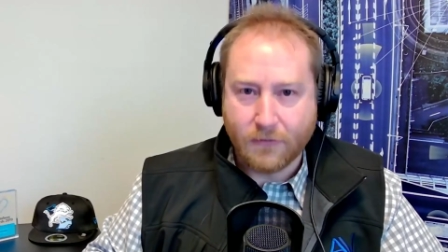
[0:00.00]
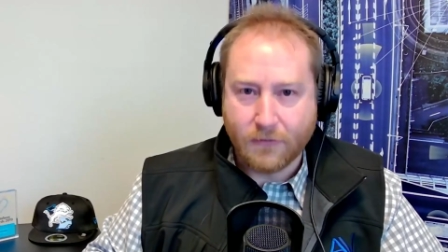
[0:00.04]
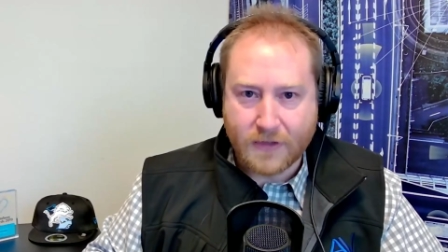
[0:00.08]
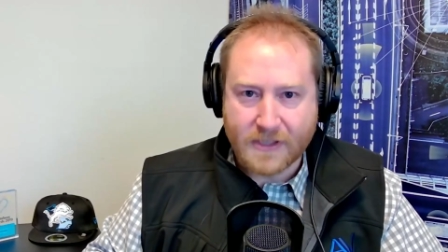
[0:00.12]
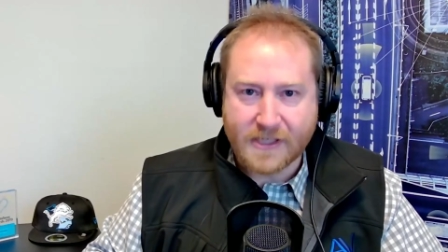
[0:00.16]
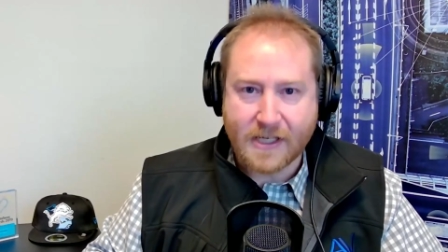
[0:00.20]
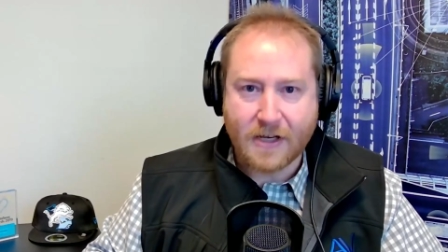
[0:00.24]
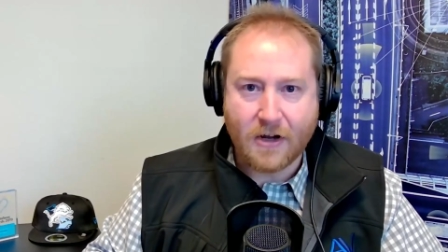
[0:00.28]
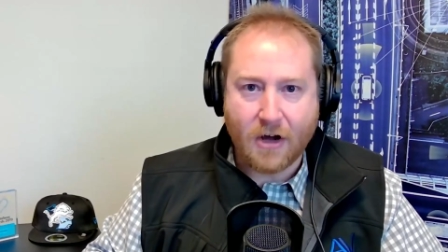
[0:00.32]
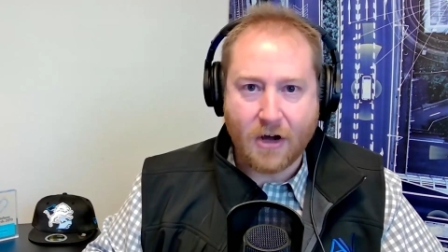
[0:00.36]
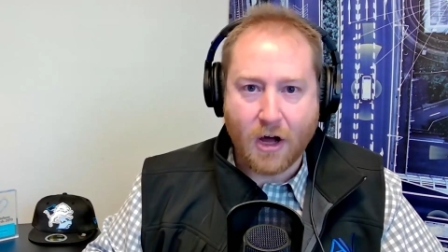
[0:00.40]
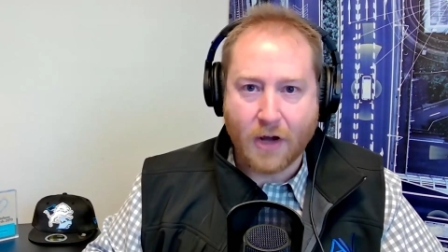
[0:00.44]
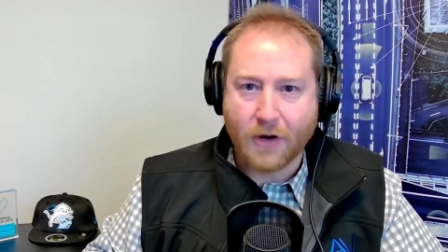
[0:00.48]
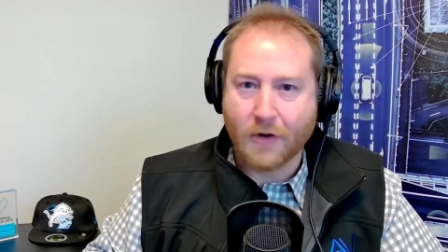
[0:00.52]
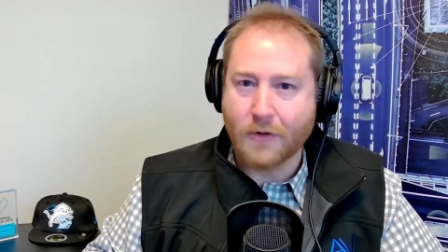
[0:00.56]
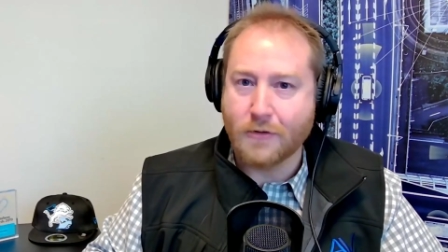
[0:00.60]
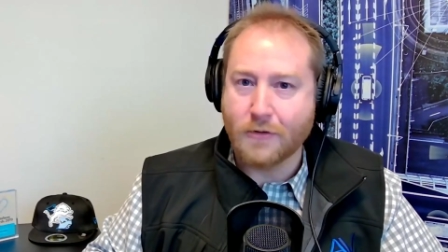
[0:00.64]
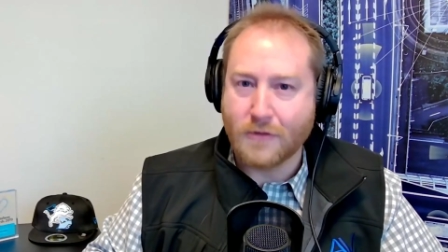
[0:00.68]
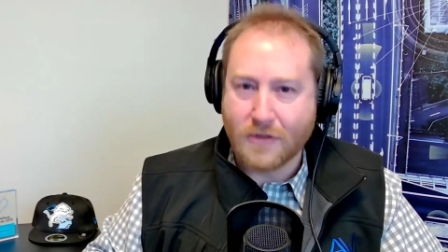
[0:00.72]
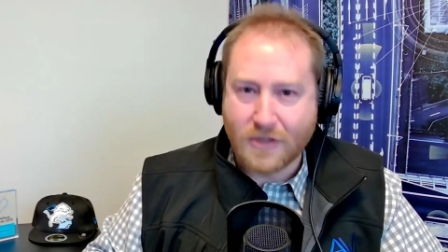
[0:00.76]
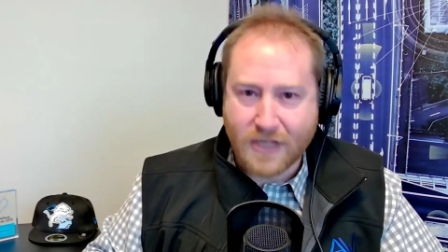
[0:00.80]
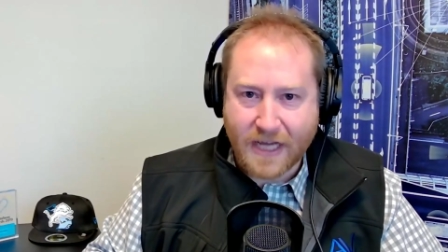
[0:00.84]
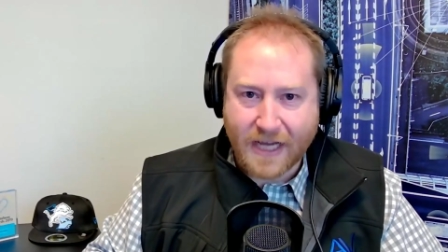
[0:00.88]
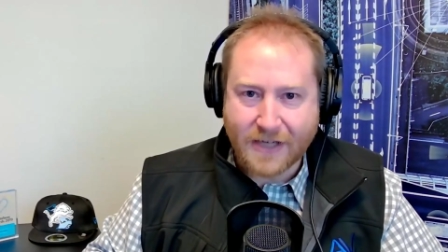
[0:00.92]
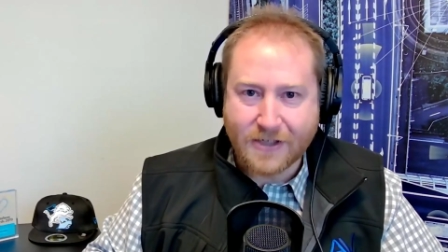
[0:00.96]
visit
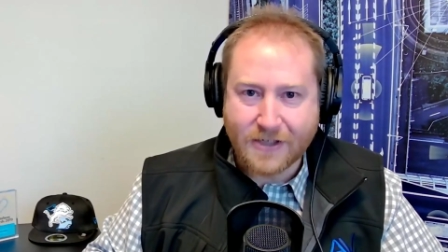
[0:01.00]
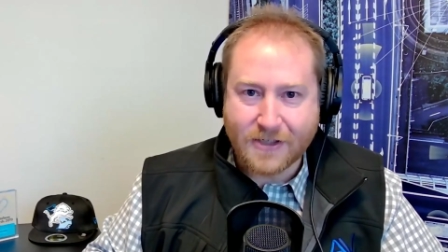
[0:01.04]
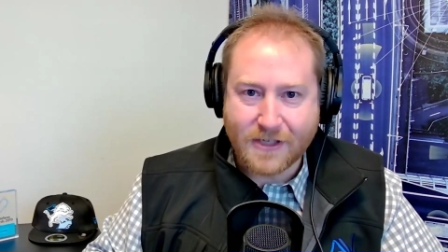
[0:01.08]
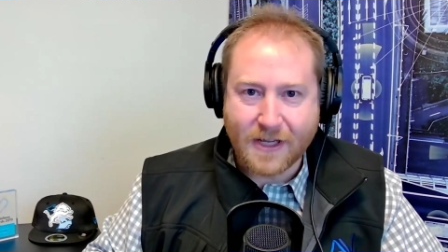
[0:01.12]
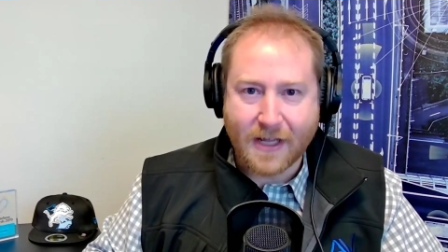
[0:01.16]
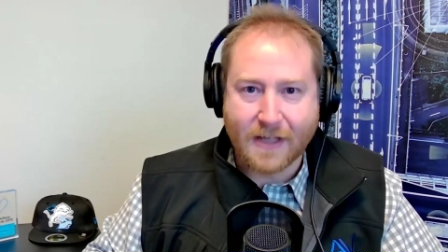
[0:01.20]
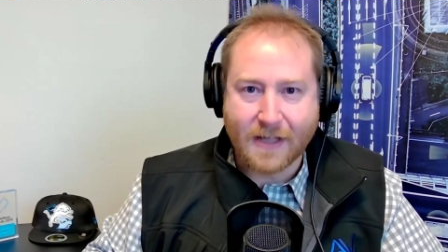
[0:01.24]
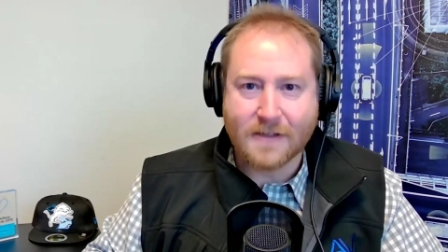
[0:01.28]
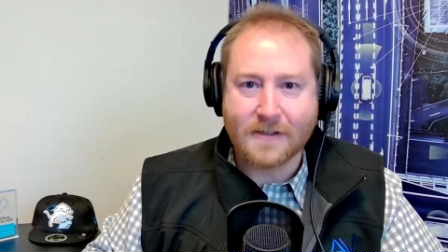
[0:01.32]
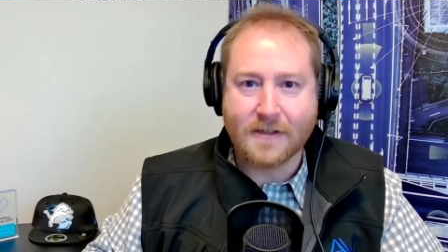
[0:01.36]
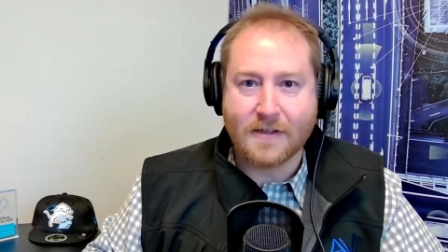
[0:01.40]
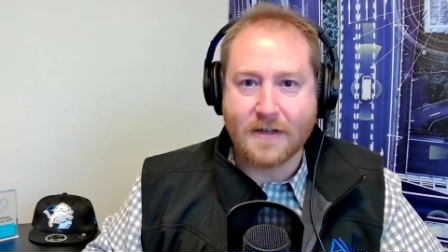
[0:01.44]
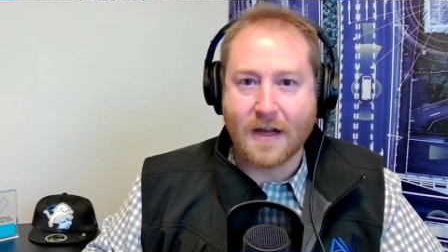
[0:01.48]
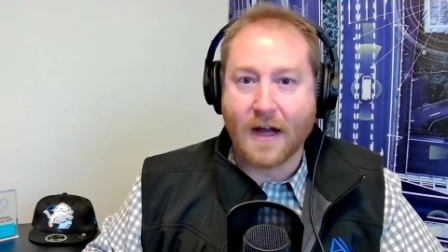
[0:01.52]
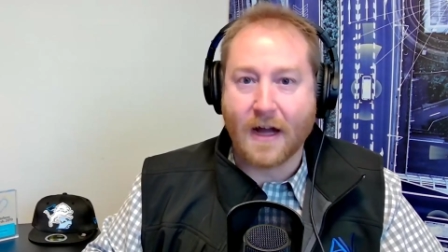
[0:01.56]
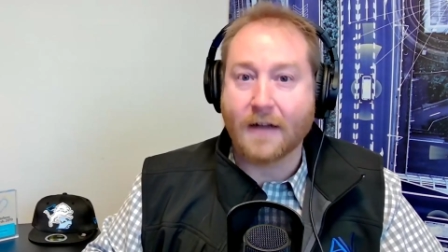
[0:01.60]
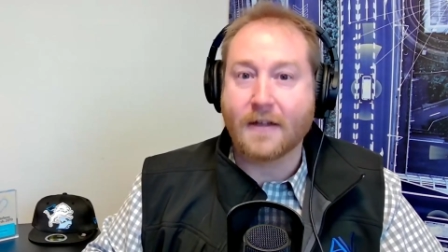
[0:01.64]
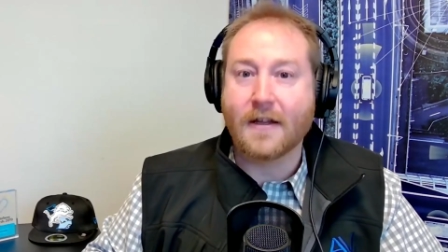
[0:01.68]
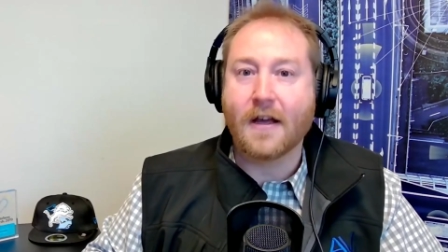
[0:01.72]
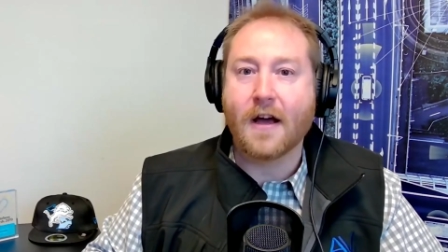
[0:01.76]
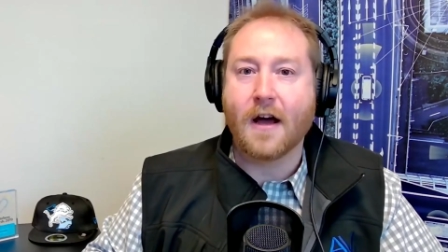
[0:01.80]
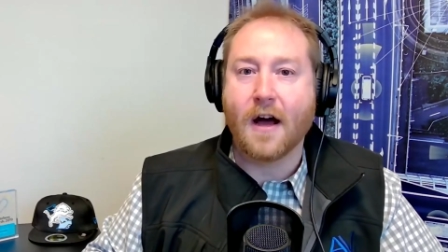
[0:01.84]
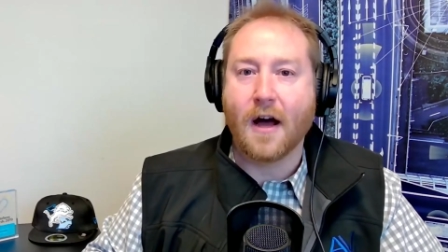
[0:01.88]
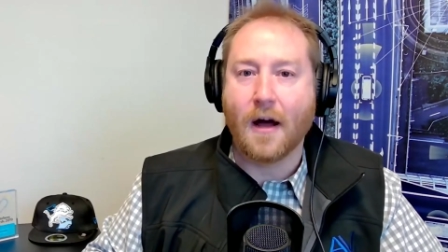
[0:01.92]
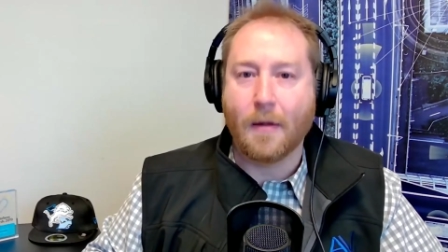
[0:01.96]
auto
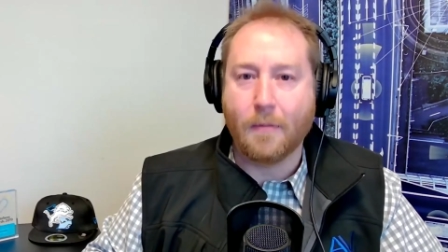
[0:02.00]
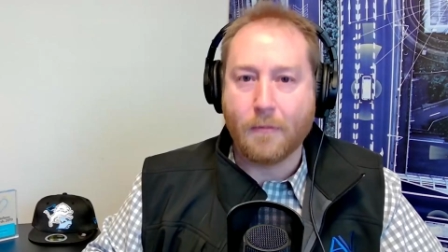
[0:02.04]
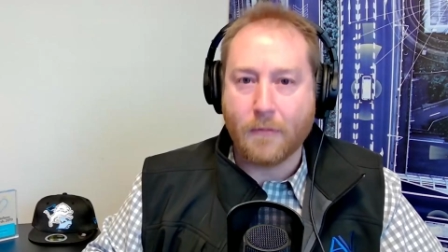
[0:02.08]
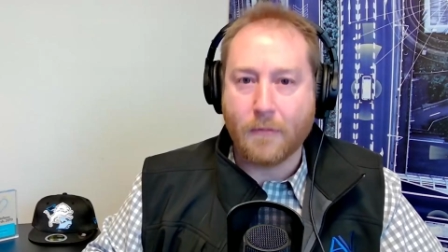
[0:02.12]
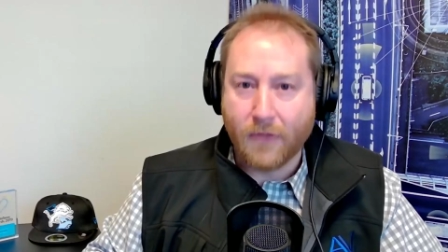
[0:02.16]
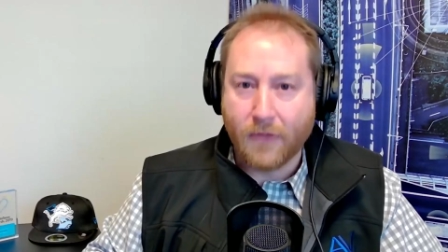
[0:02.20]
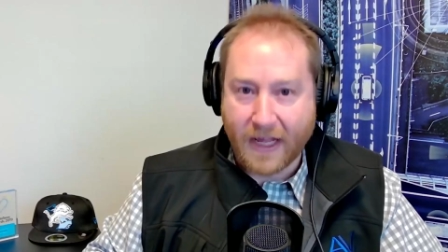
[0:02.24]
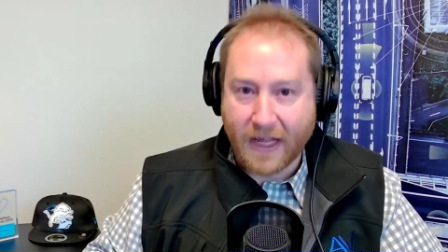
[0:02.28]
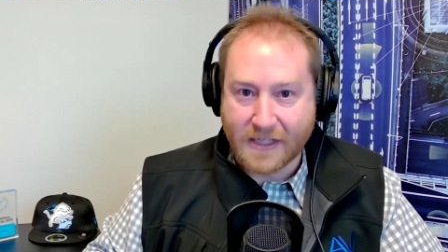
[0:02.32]
sense.com.